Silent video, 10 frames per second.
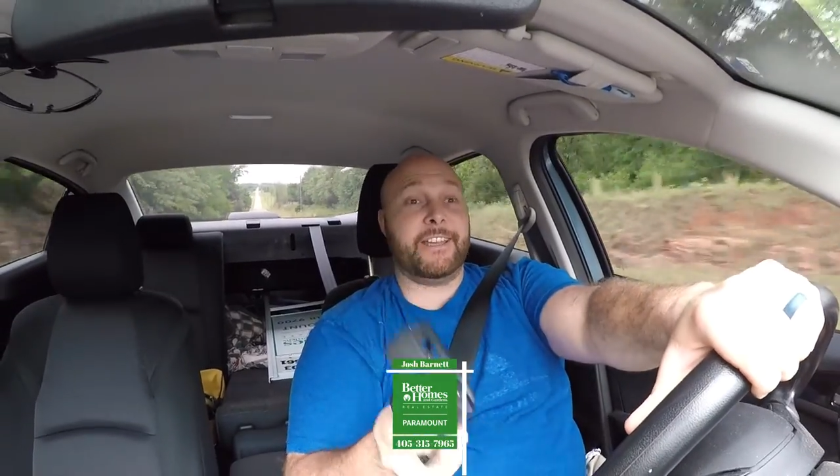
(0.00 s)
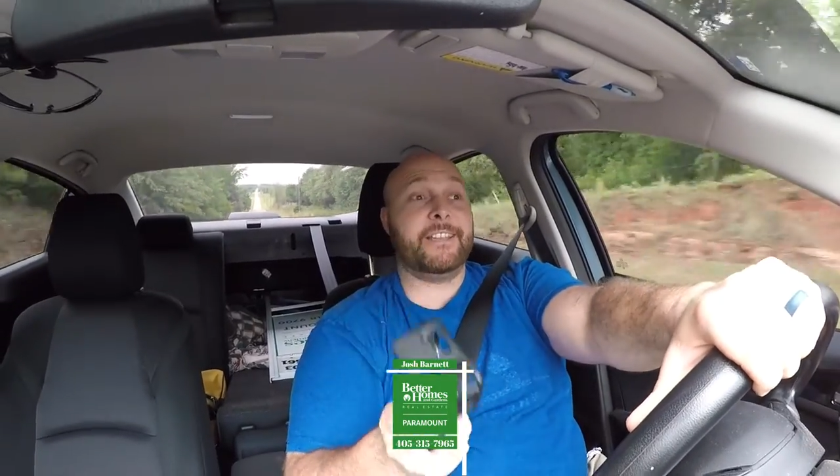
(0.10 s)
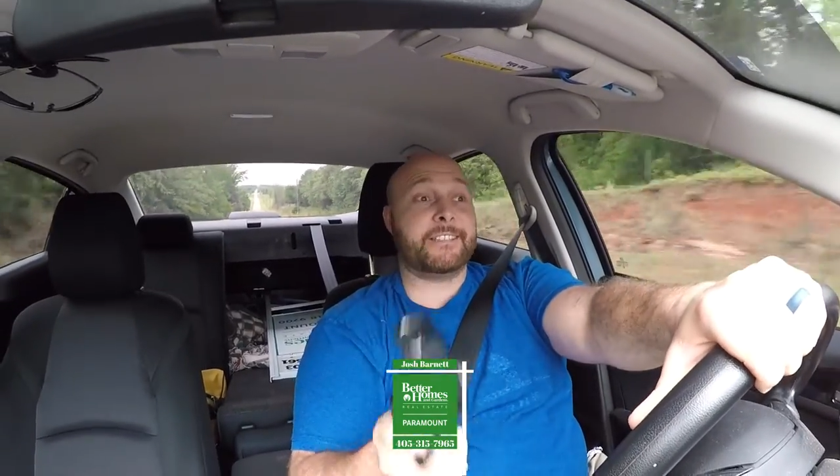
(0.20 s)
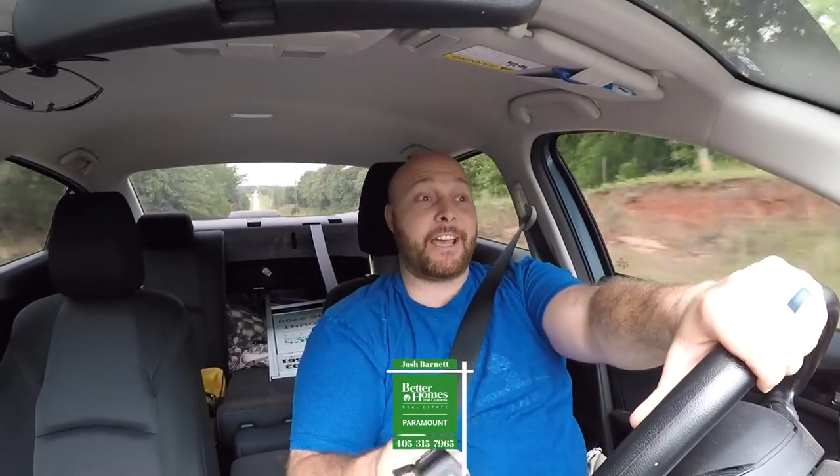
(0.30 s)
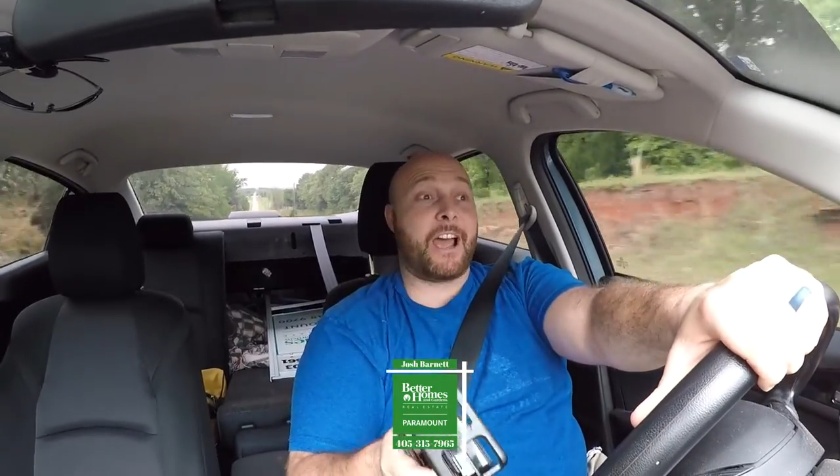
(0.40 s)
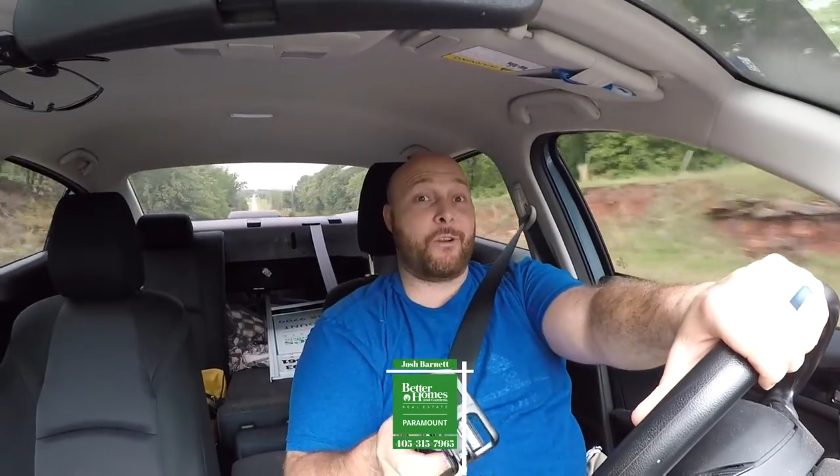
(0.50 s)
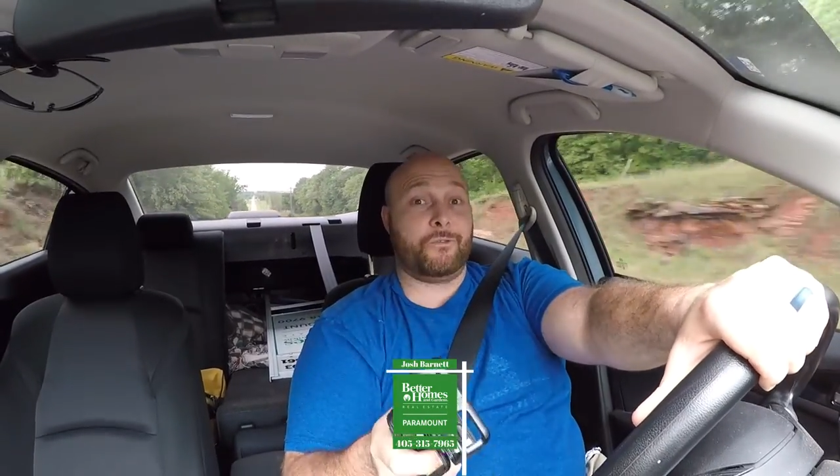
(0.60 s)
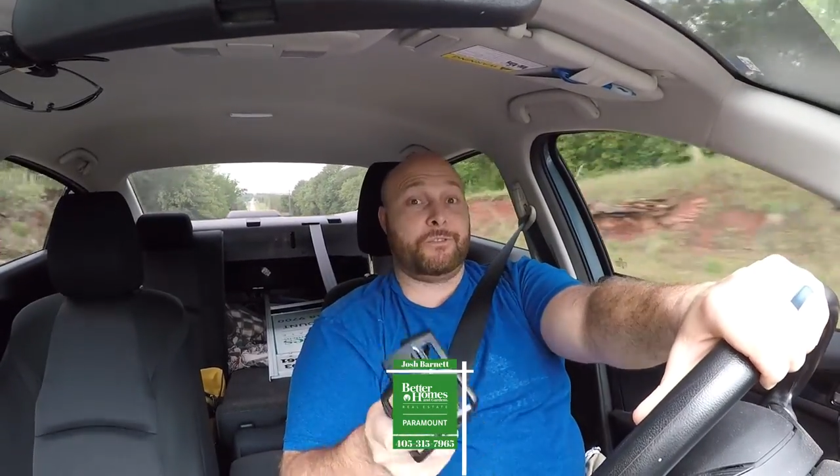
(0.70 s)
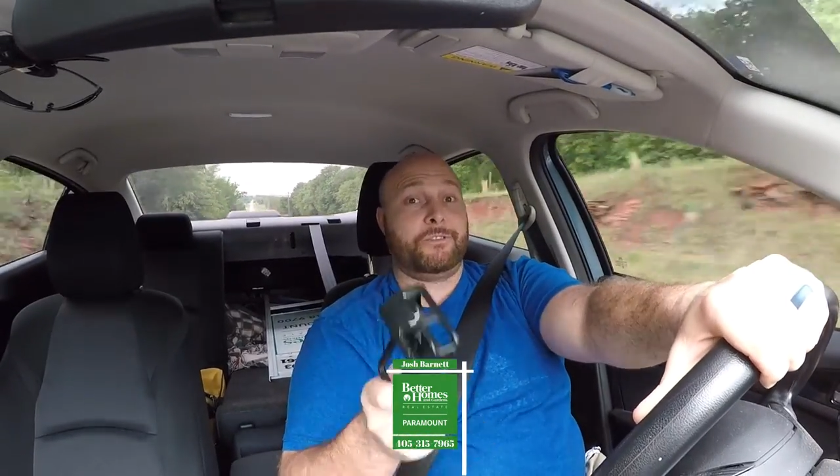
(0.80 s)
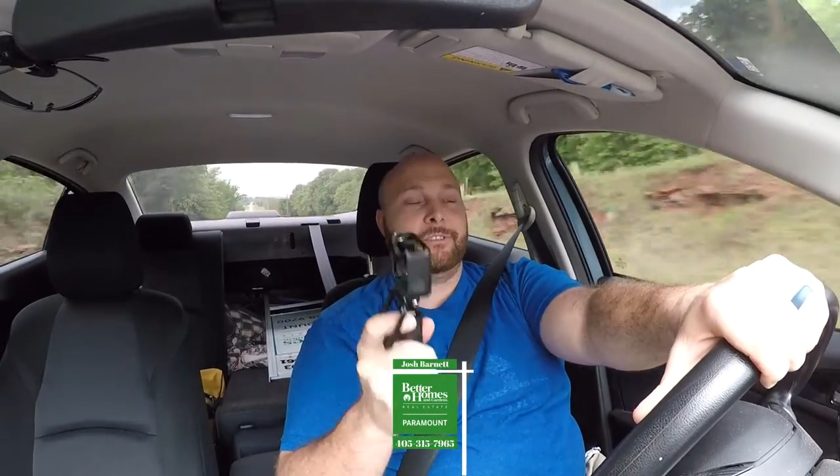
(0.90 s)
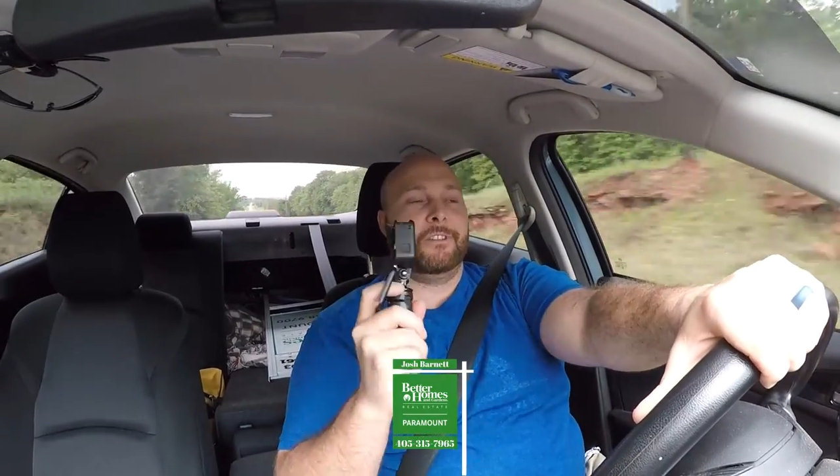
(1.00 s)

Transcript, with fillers: his house